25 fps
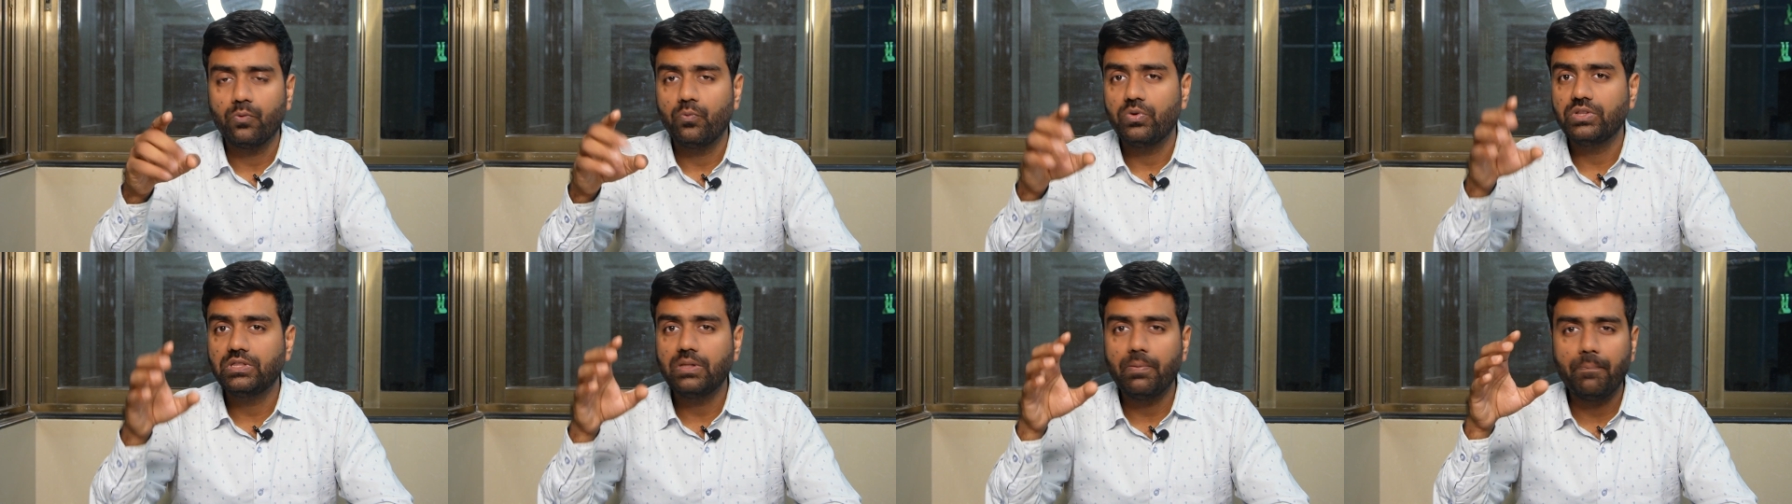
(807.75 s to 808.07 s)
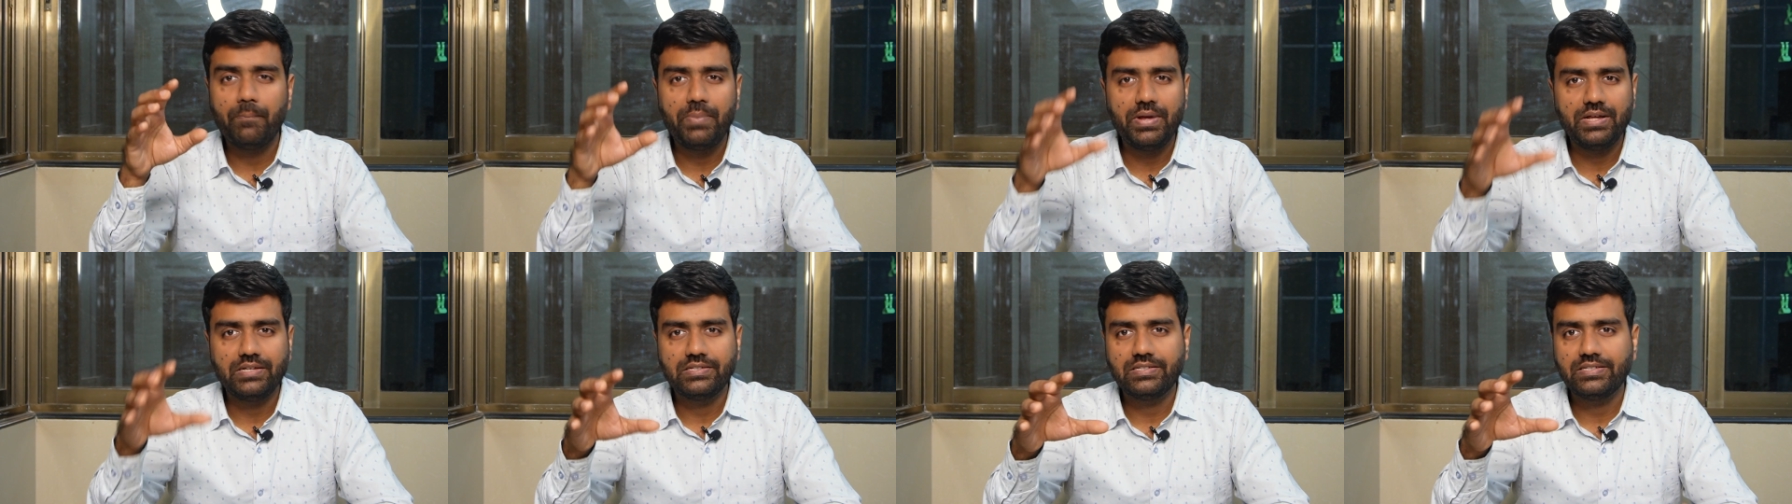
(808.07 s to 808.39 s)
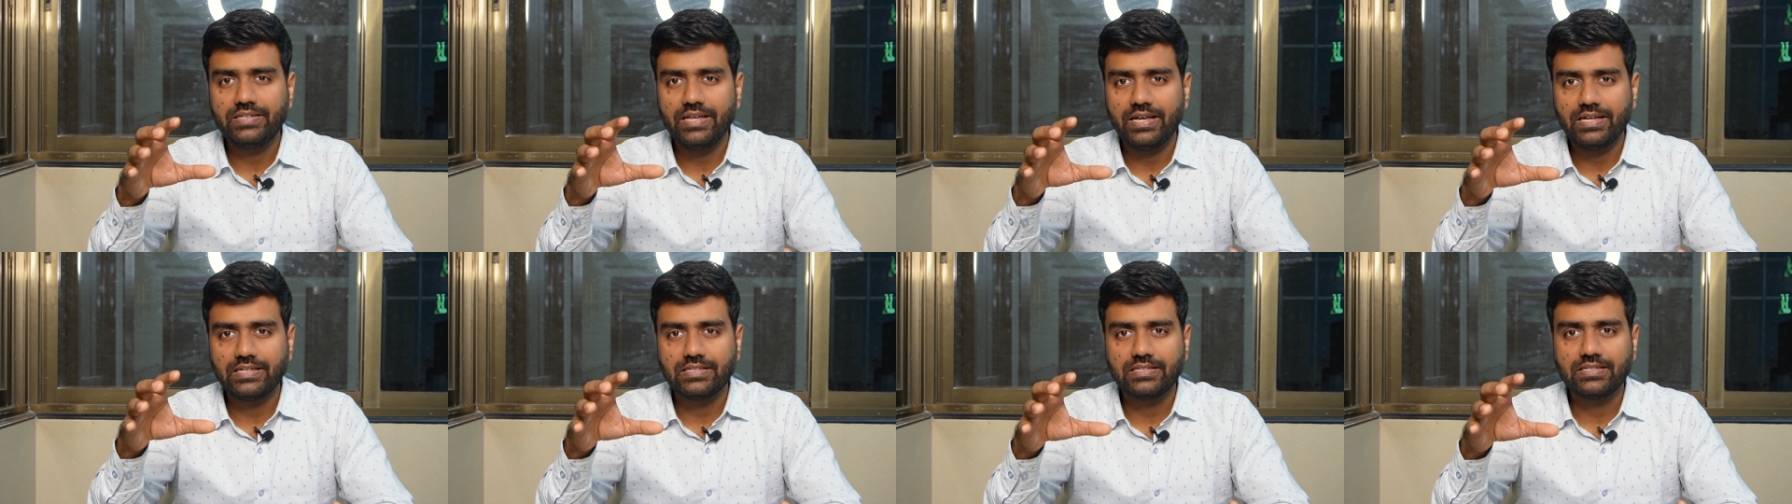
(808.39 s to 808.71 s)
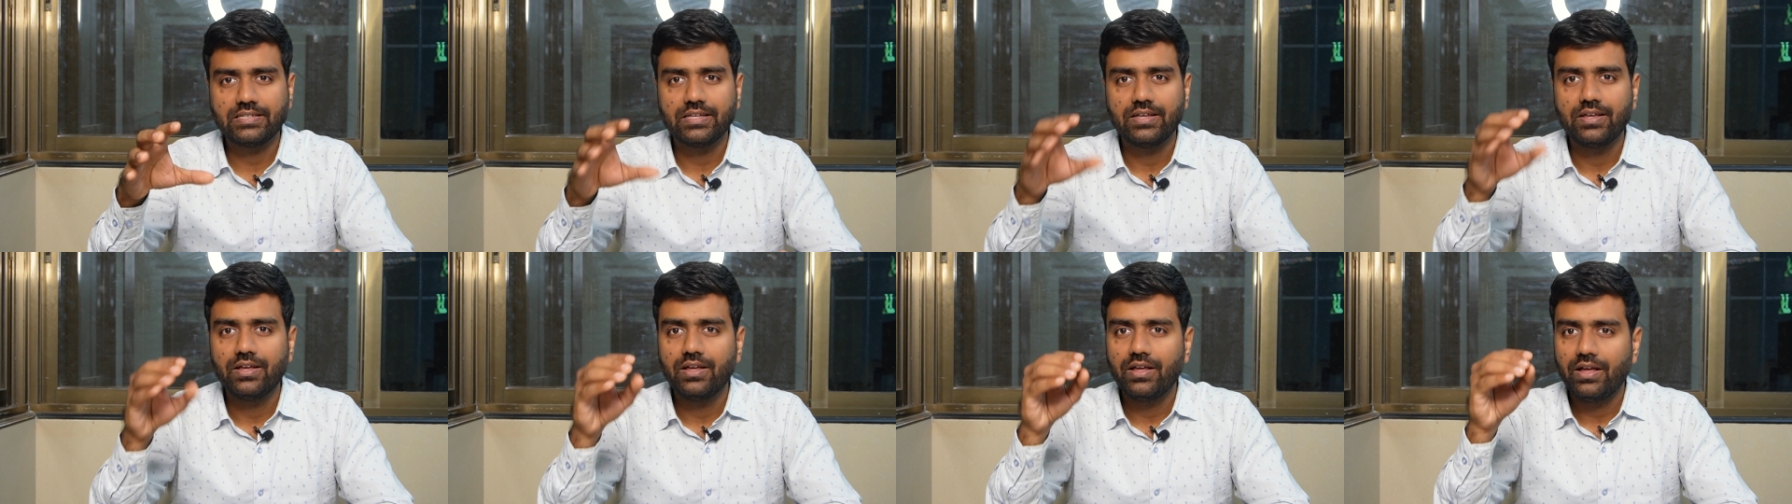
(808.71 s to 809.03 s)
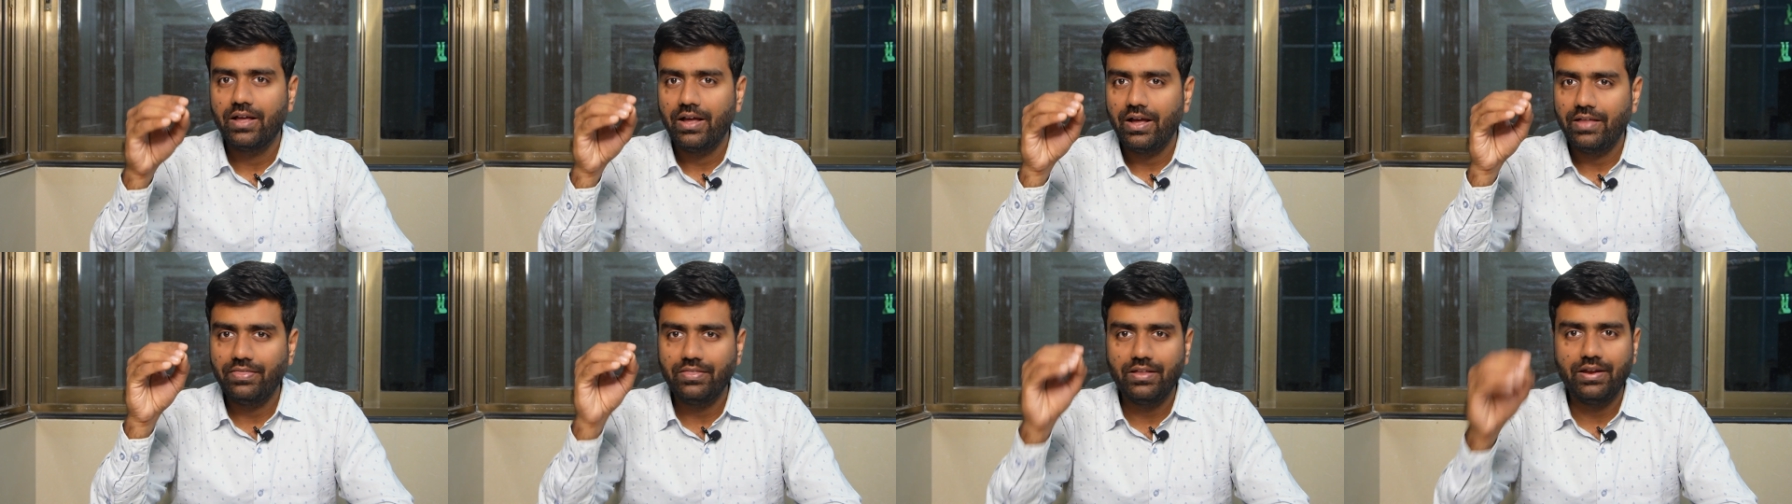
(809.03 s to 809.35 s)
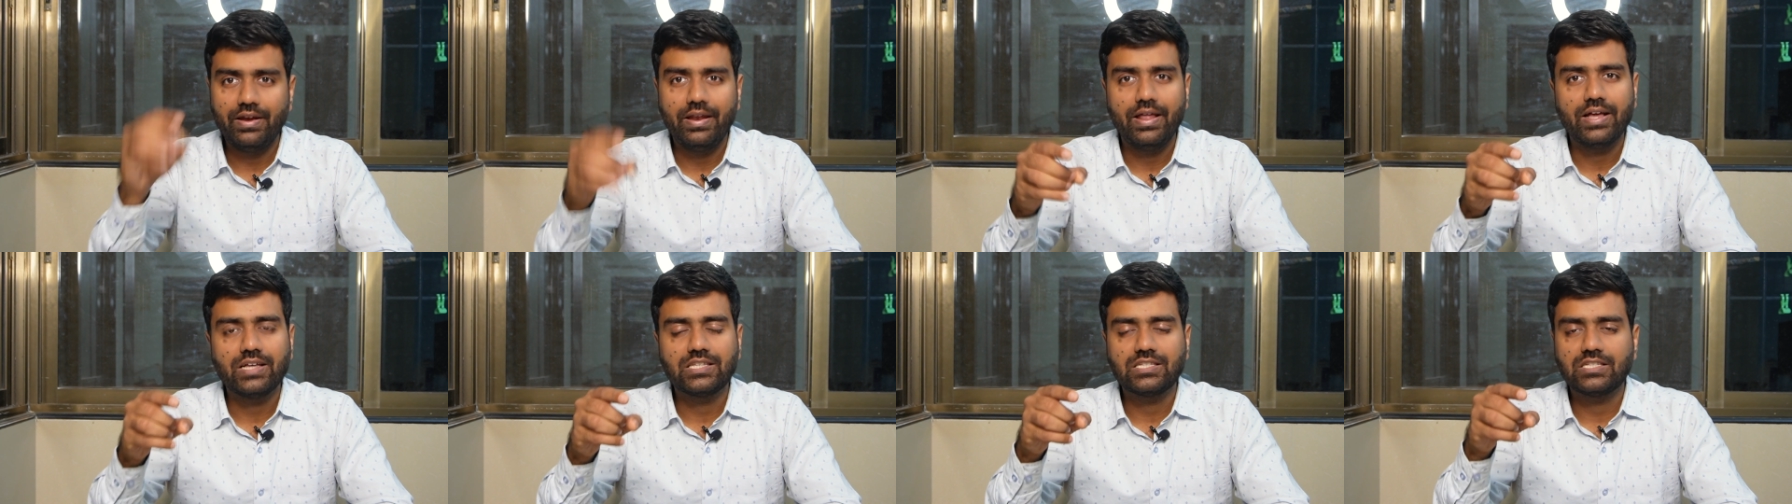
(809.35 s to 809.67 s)
with the basics in the
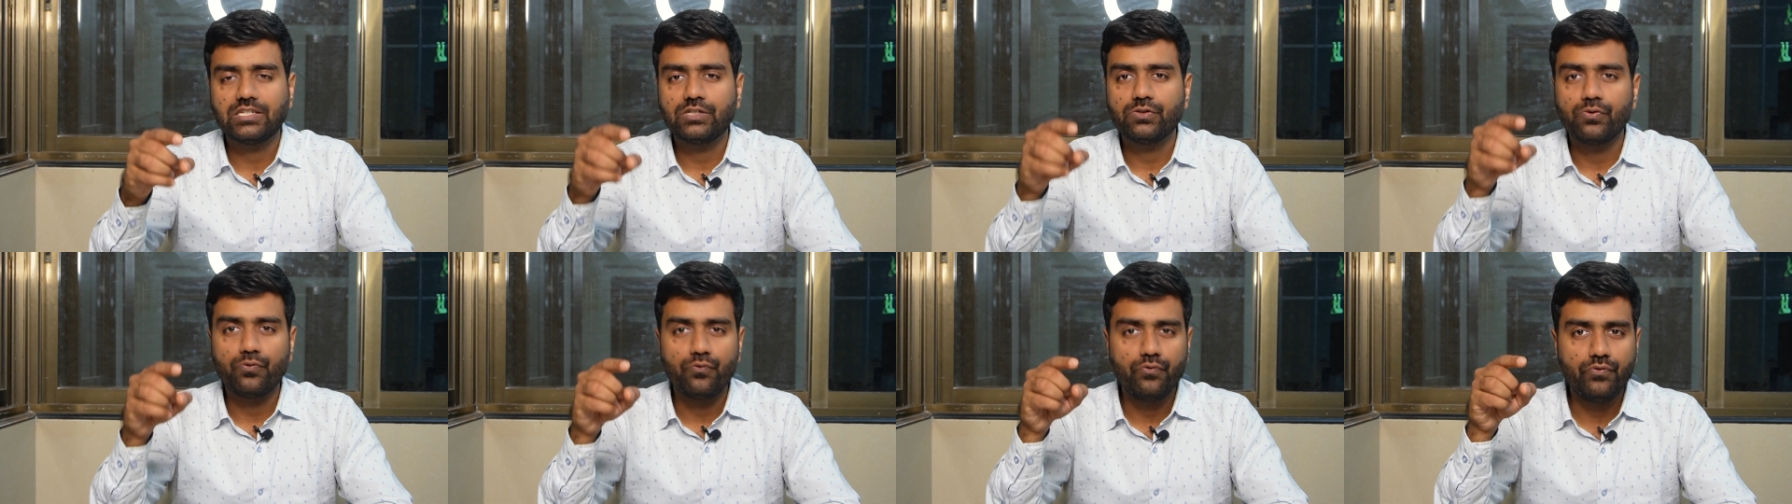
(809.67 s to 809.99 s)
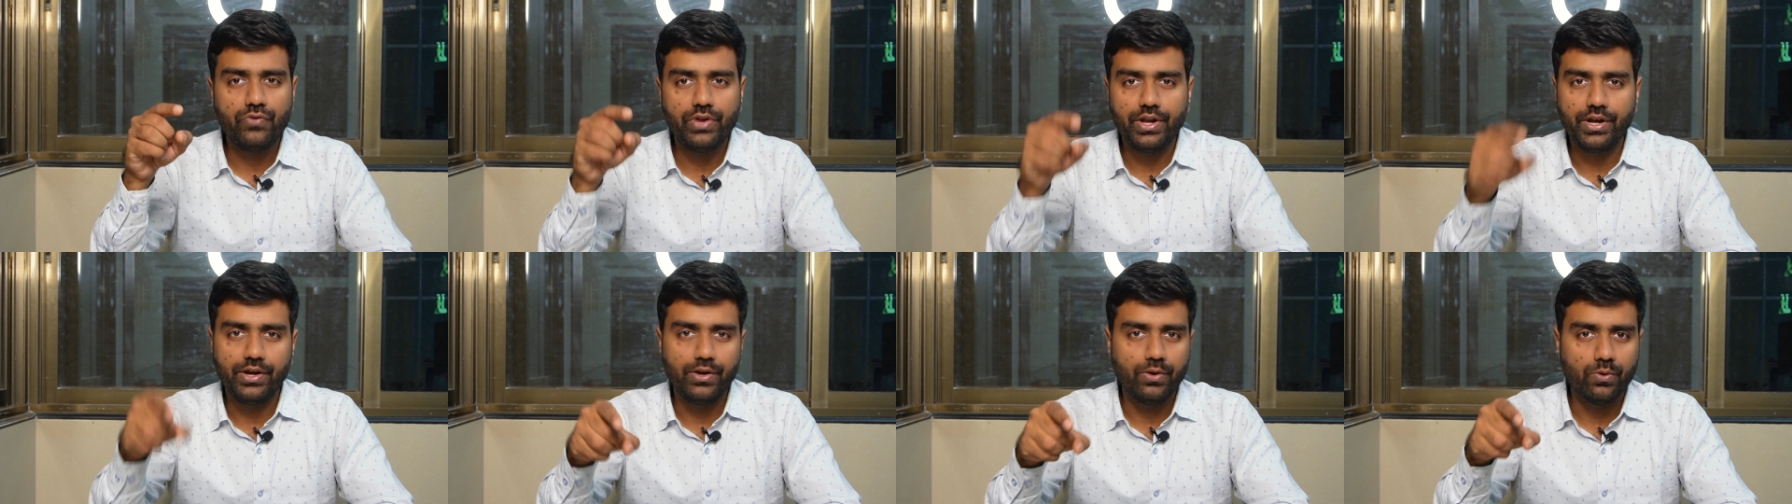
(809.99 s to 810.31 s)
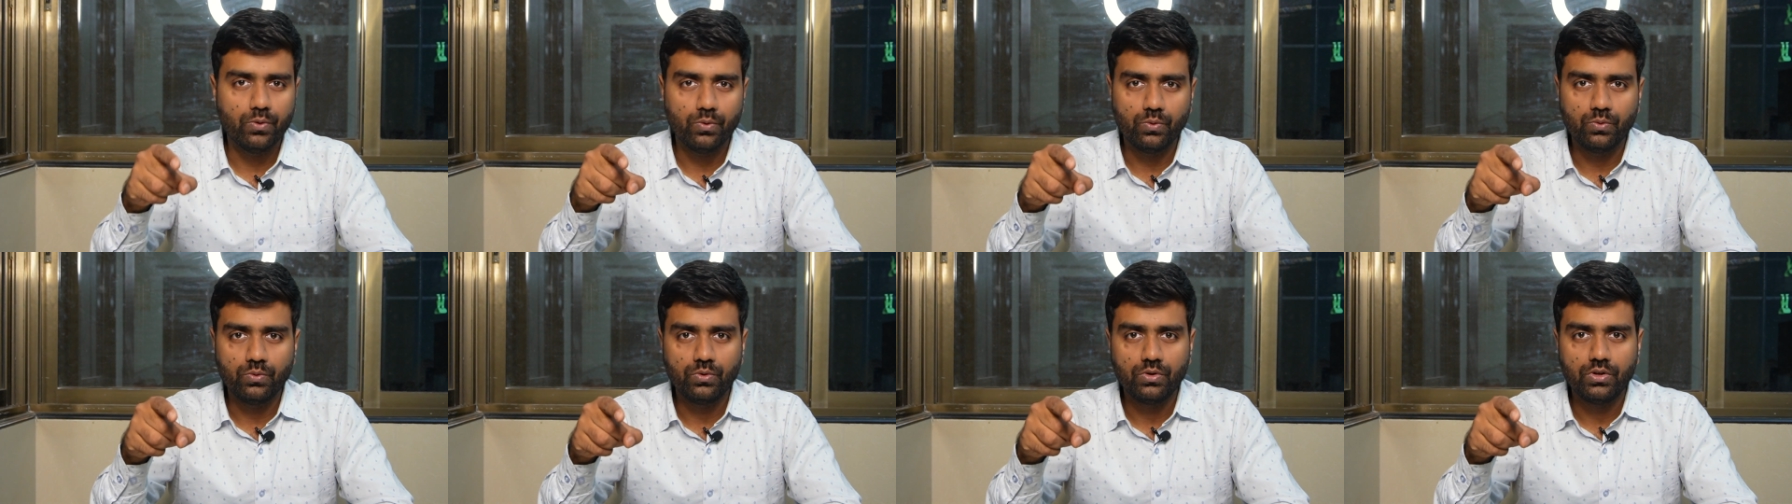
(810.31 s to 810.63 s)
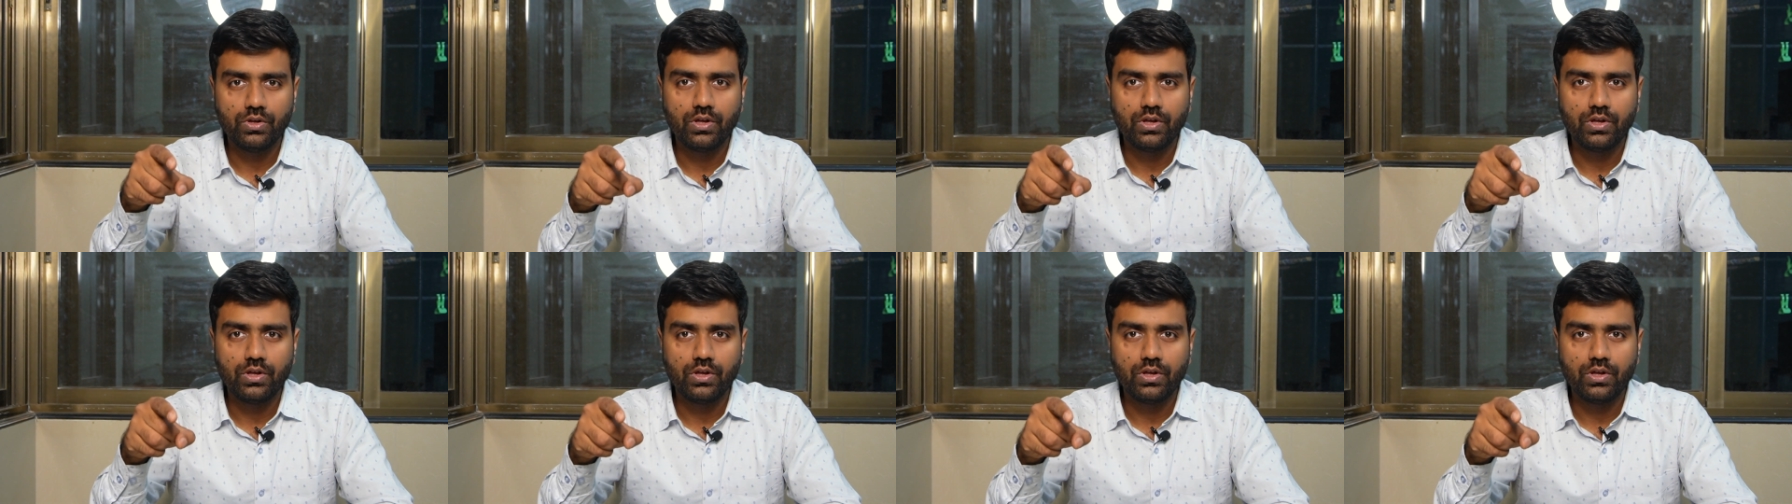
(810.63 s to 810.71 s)
next video.